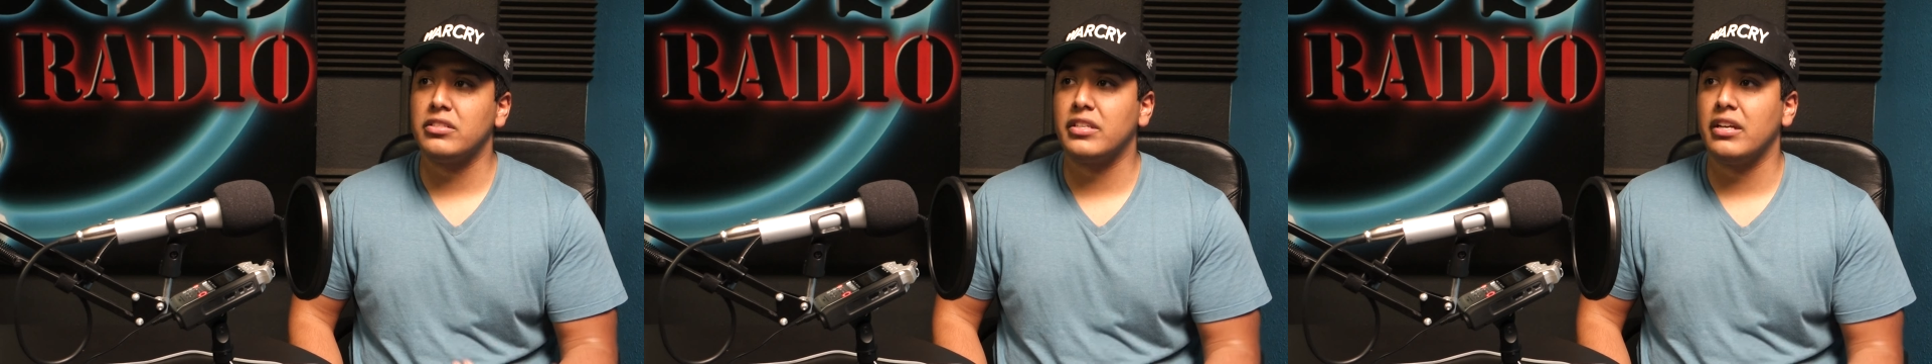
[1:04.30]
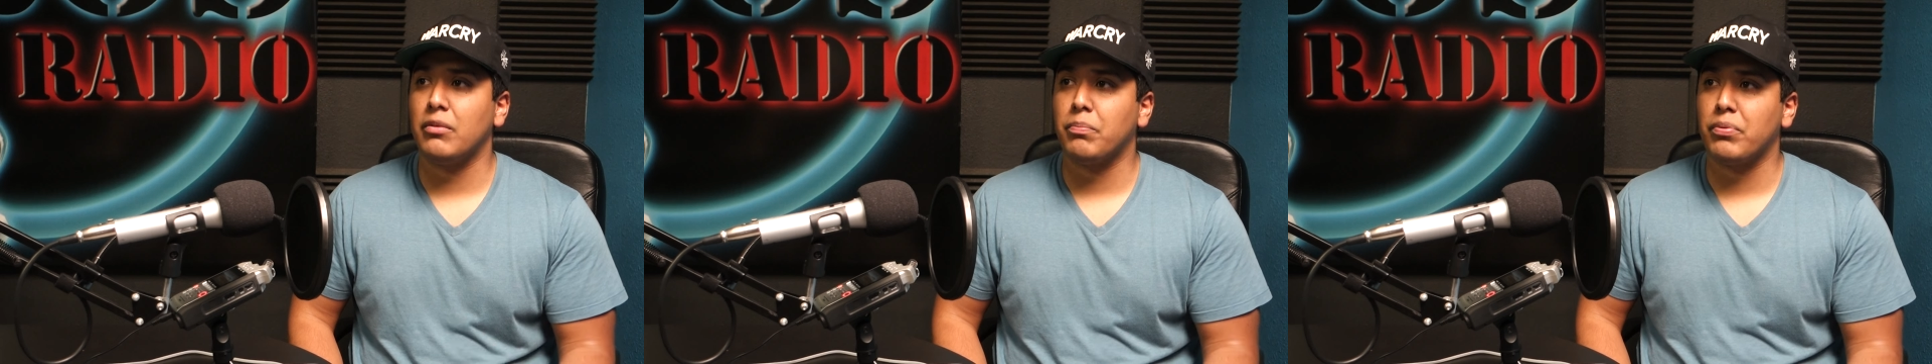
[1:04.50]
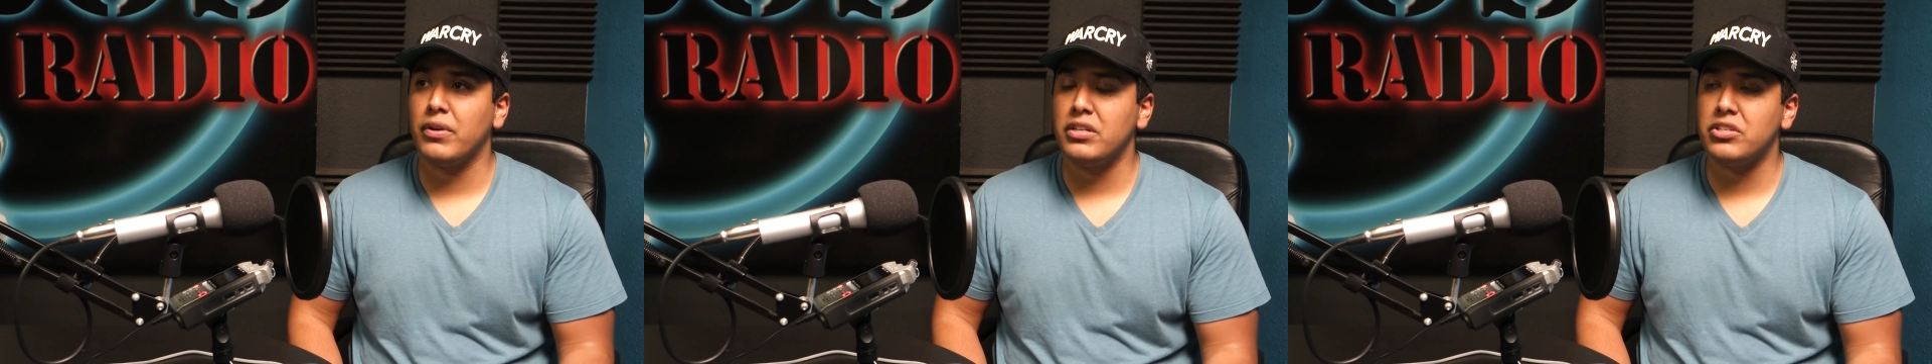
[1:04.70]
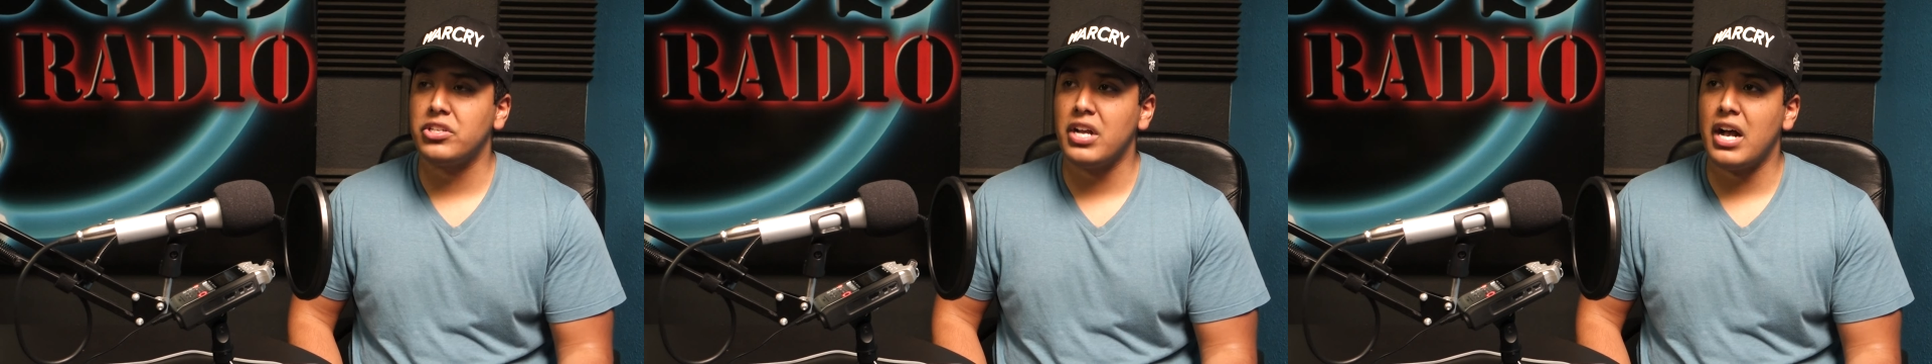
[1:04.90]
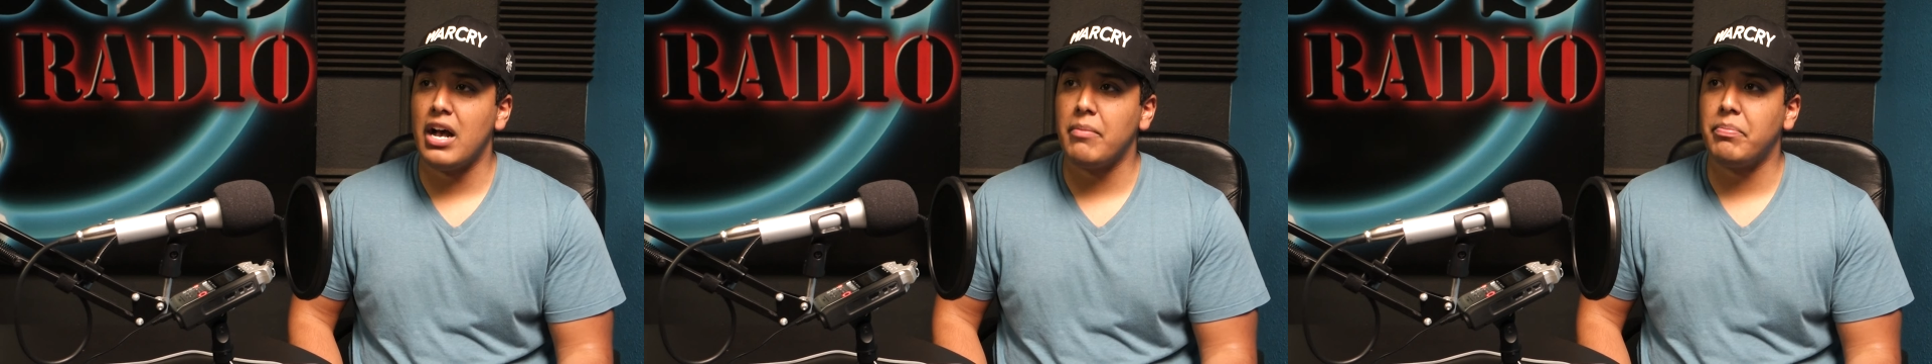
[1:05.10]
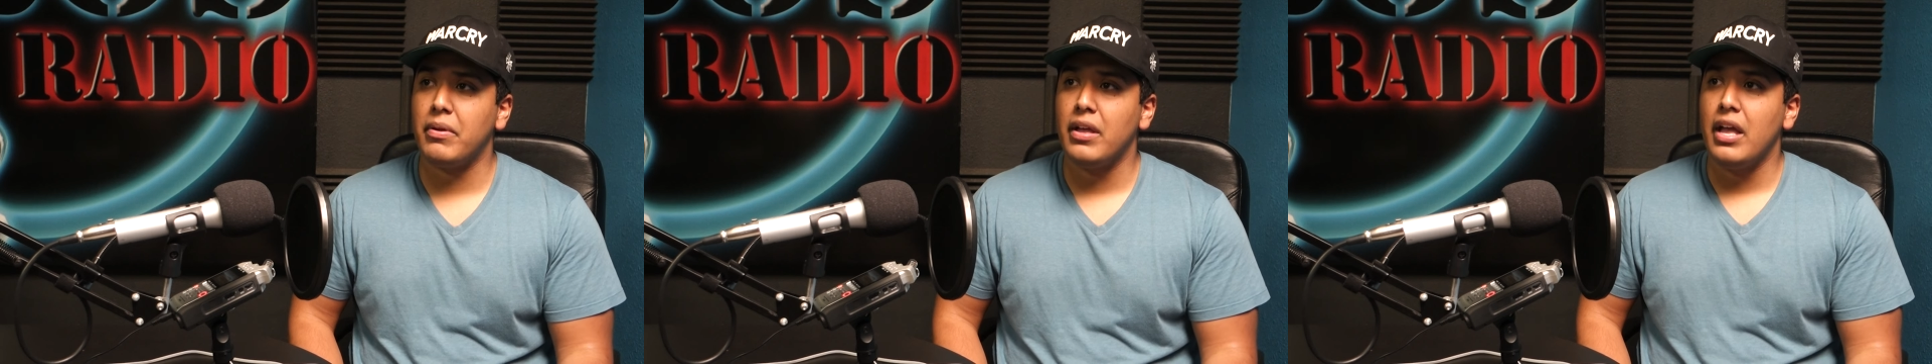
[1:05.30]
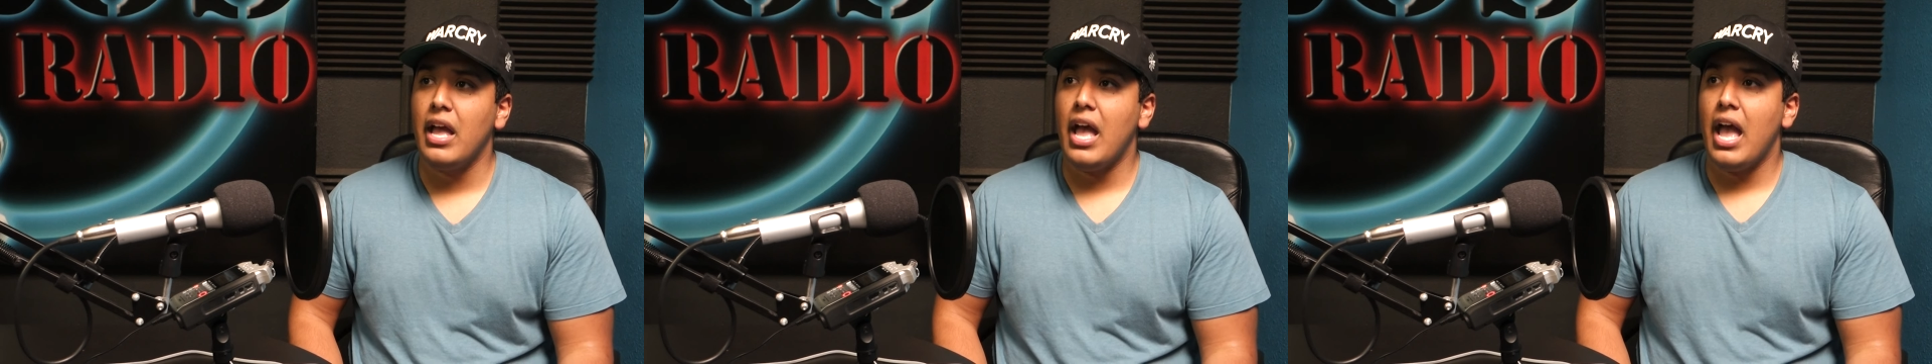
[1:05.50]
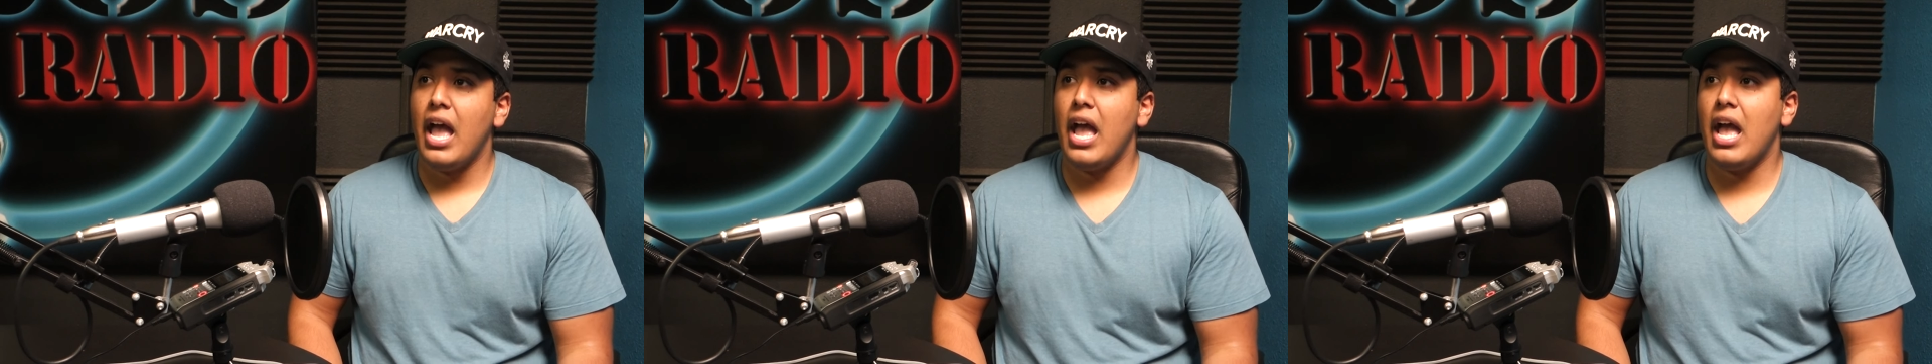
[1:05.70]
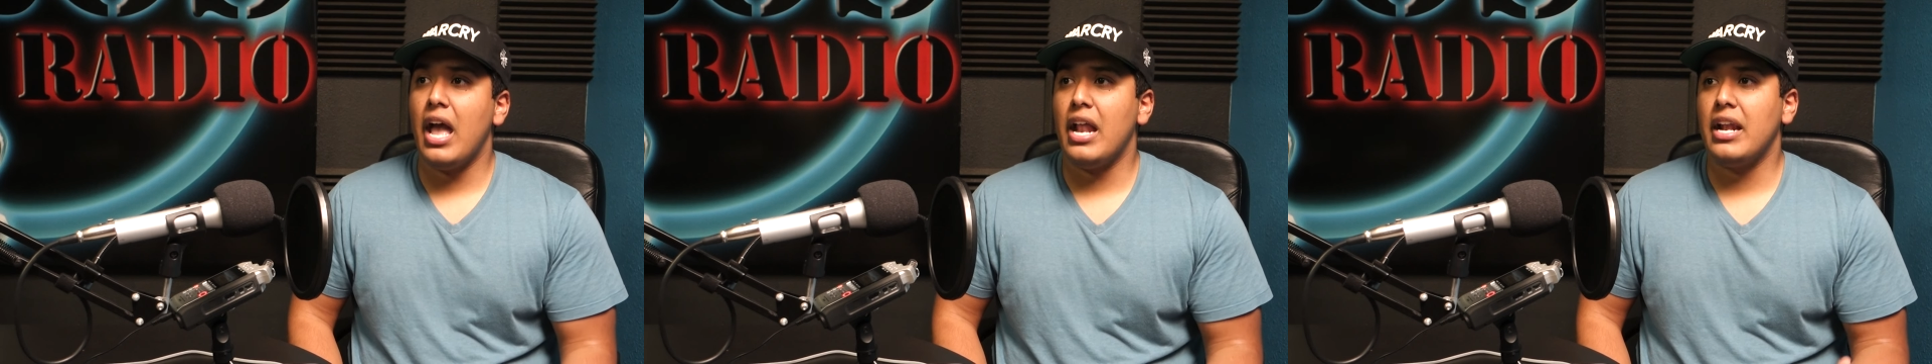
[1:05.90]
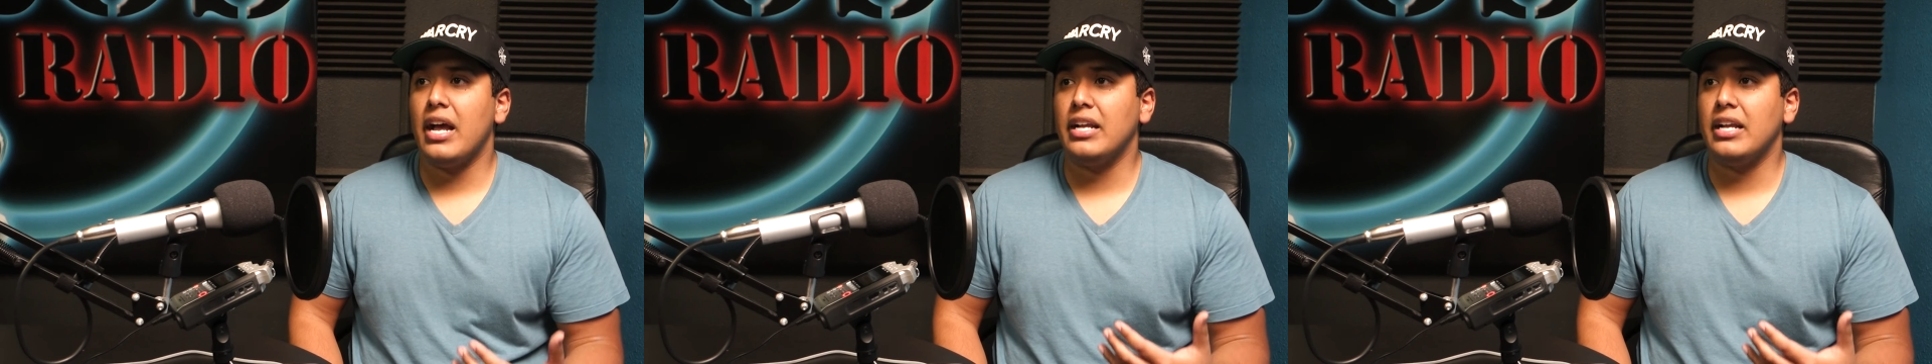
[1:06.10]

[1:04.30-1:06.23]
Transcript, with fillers: scale print shop and